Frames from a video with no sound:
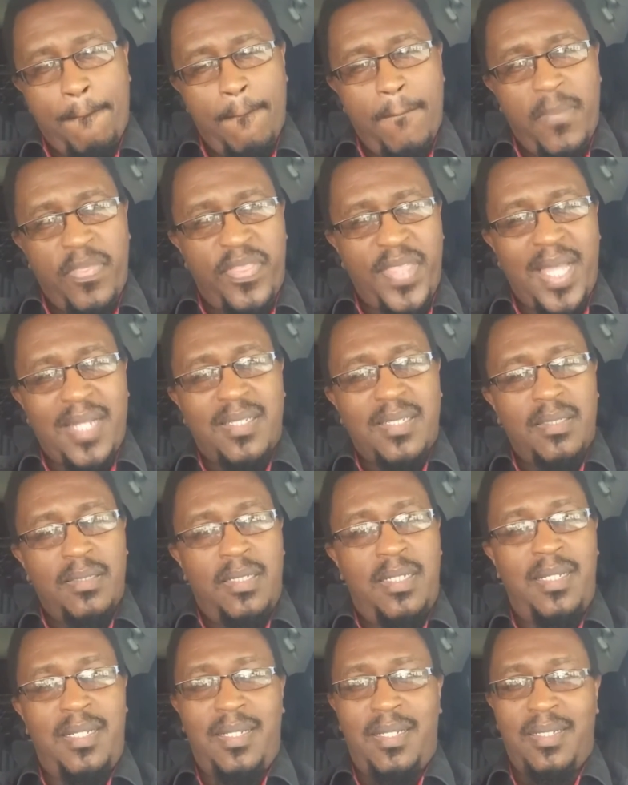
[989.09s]
that
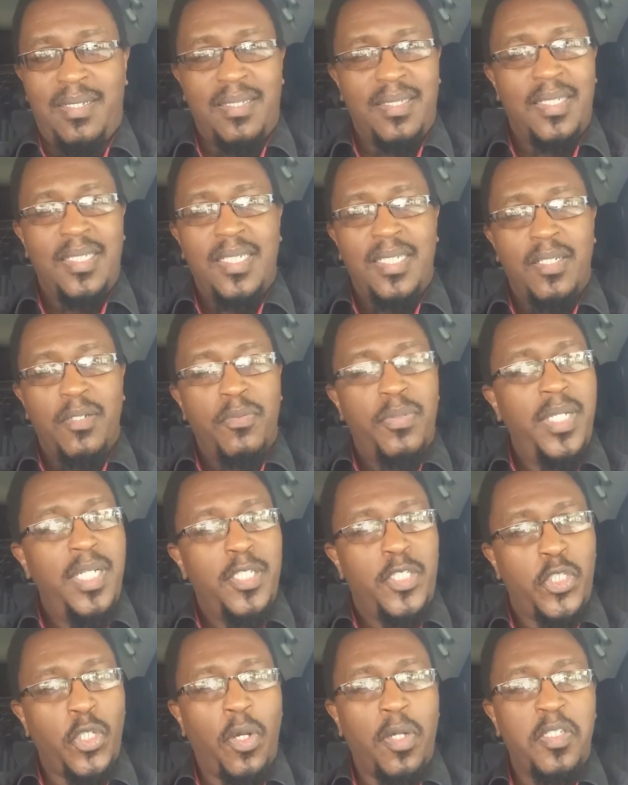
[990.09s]
really
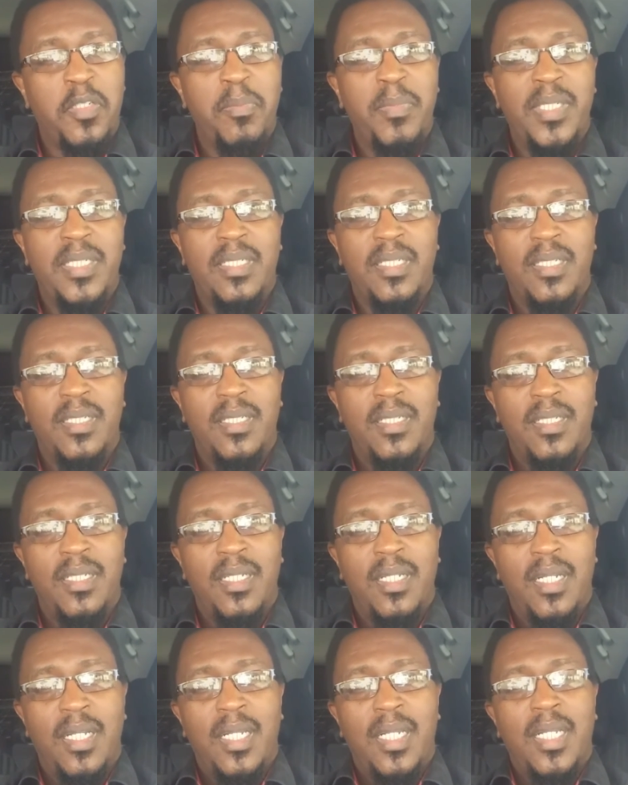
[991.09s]
shocked me.
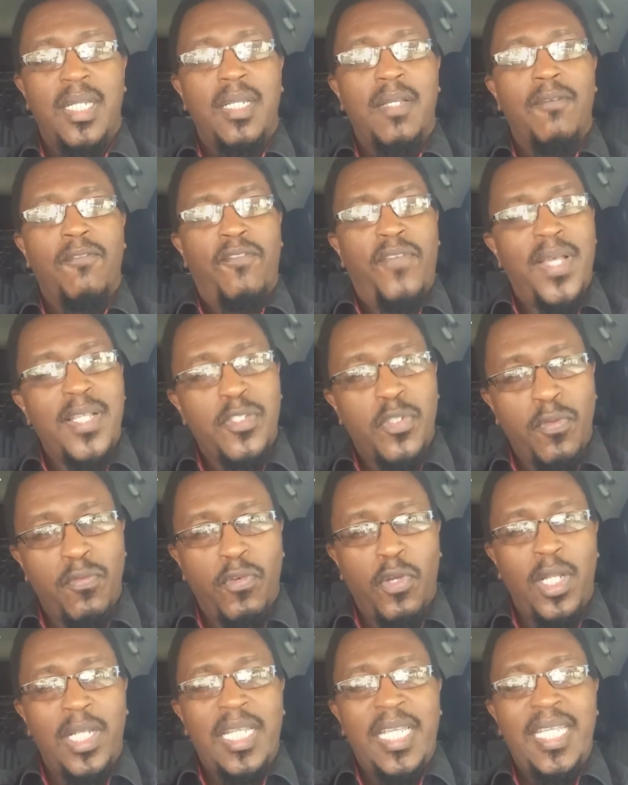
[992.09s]
First of
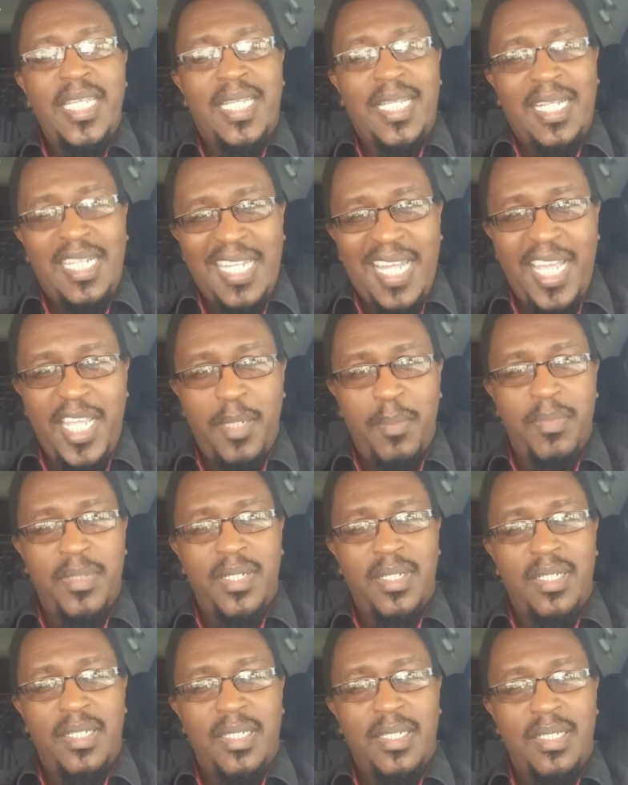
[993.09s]
all, he claimed
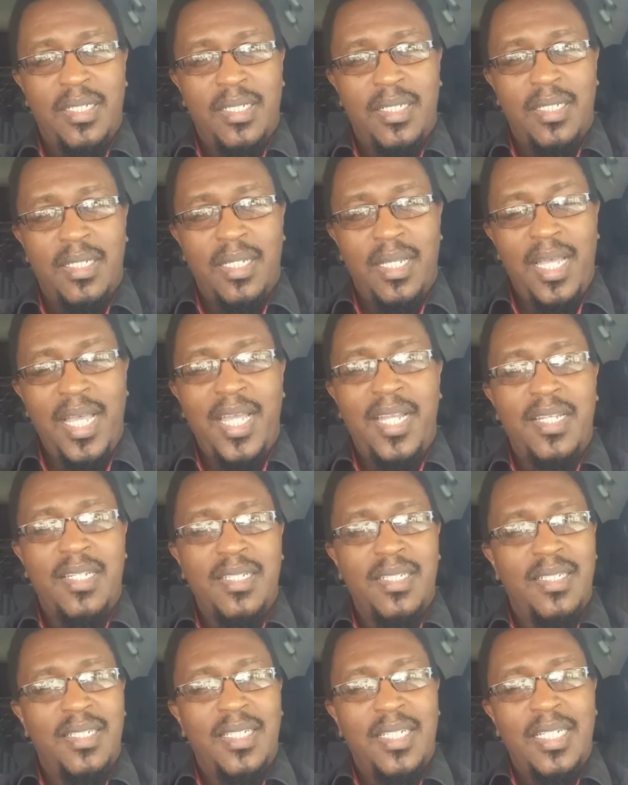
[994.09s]

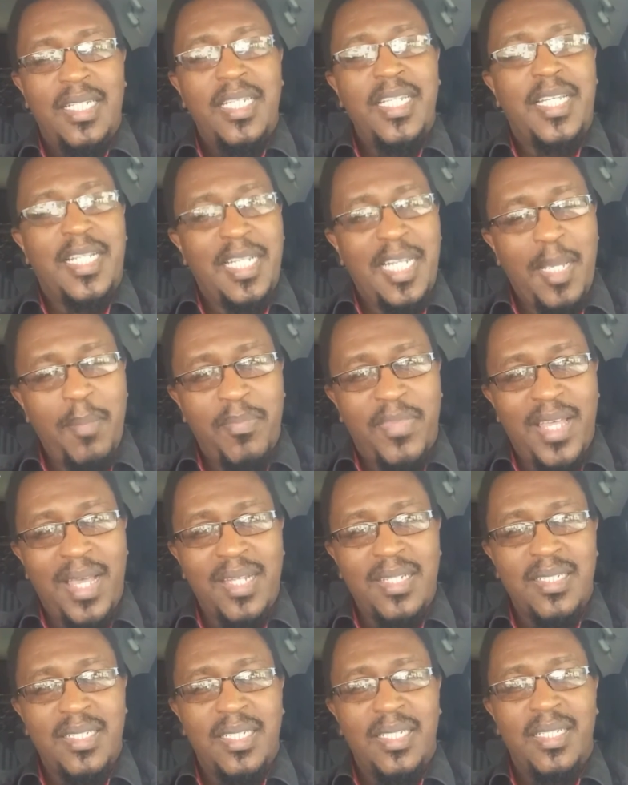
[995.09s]

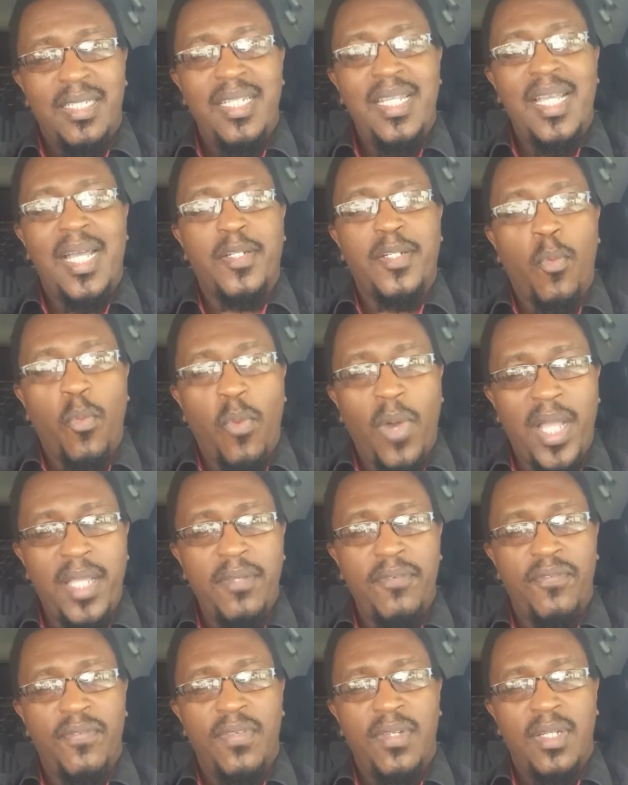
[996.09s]
that he had a
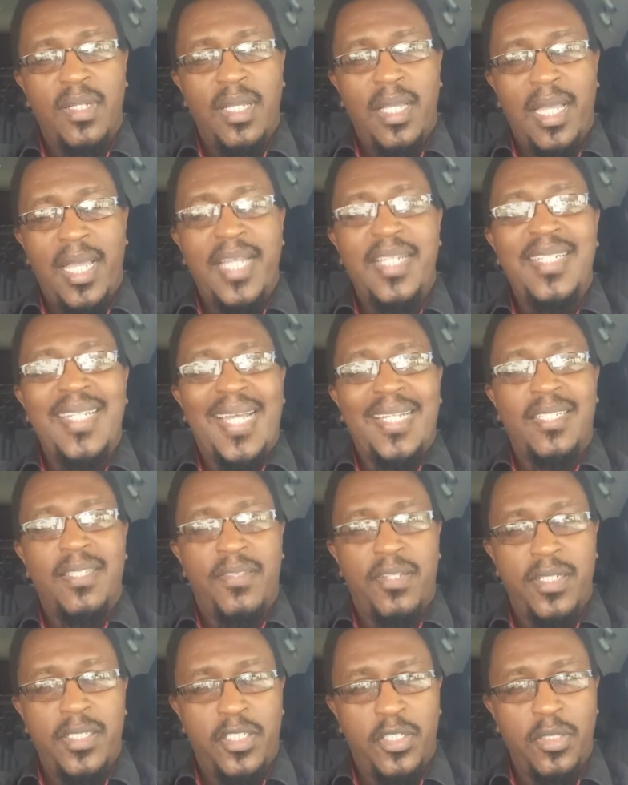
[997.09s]
wife and he had
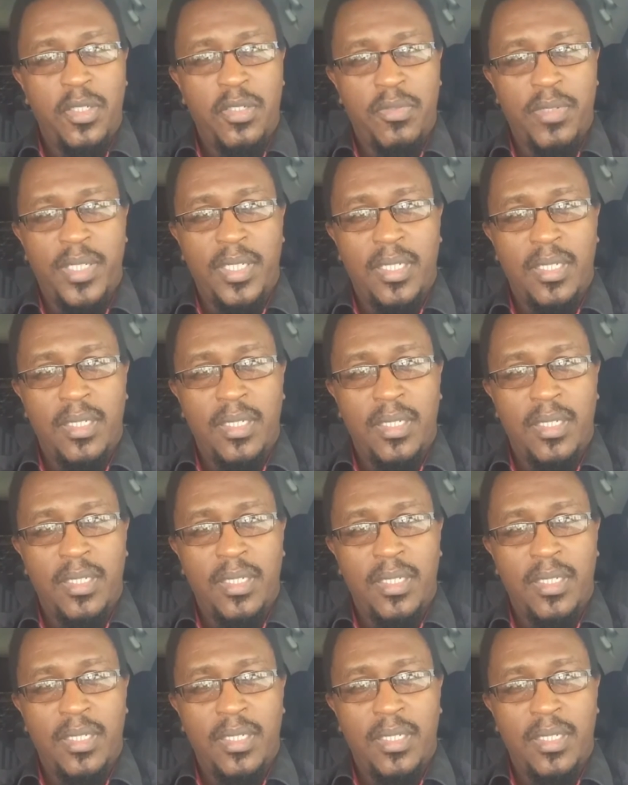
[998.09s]
3 children.